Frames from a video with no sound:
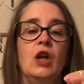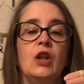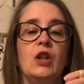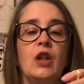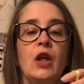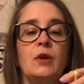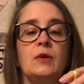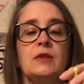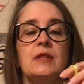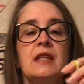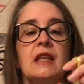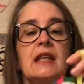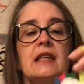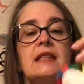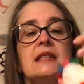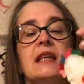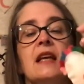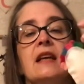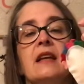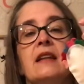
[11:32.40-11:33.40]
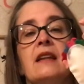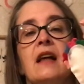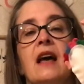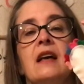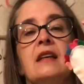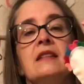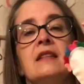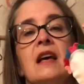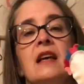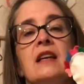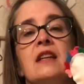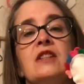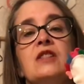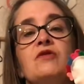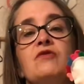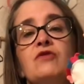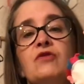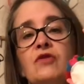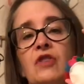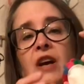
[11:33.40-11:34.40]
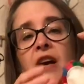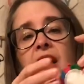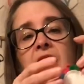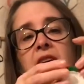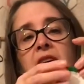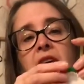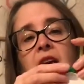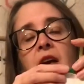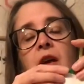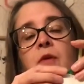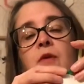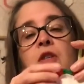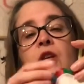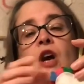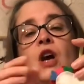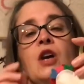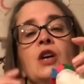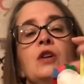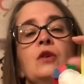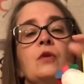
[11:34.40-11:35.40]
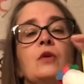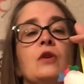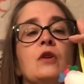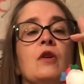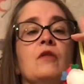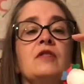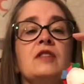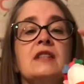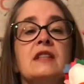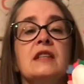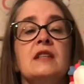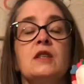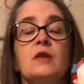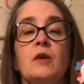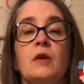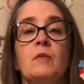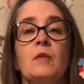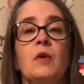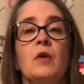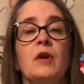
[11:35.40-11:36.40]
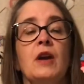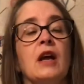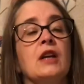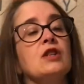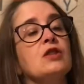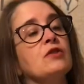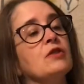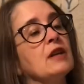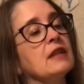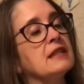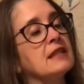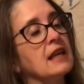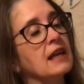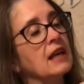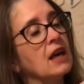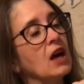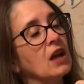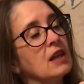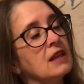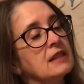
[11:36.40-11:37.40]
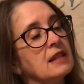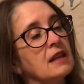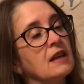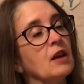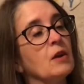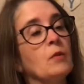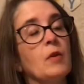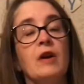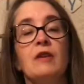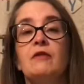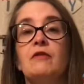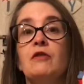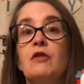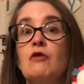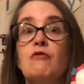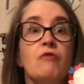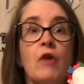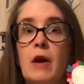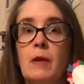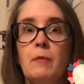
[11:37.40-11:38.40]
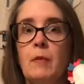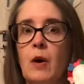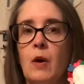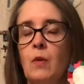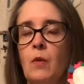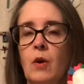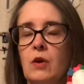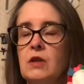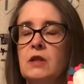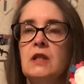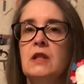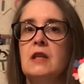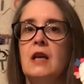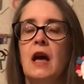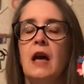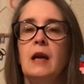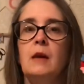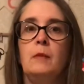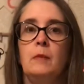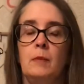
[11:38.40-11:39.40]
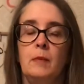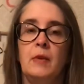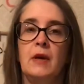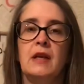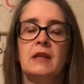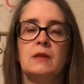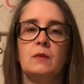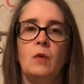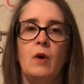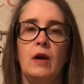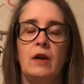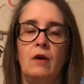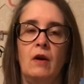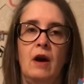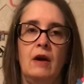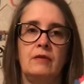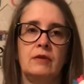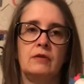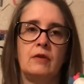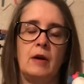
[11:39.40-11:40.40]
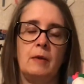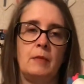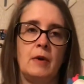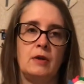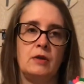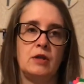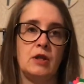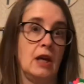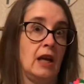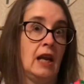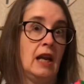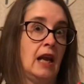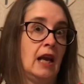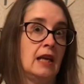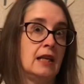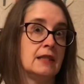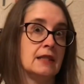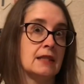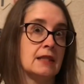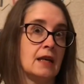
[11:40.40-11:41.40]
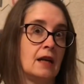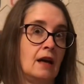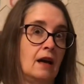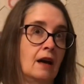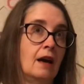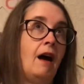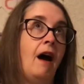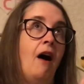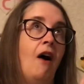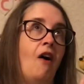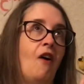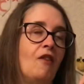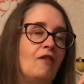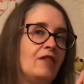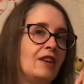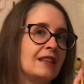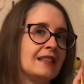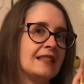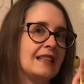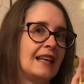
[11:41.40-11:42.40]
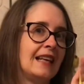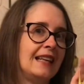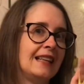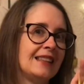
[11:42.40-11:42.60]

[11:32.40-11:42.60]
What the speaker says: those things like that, and it's really cute. You could obviously do it more naturalistic colours, and I went for a rainbow one today, because why not have a rainbow chicken at Easter, obviously.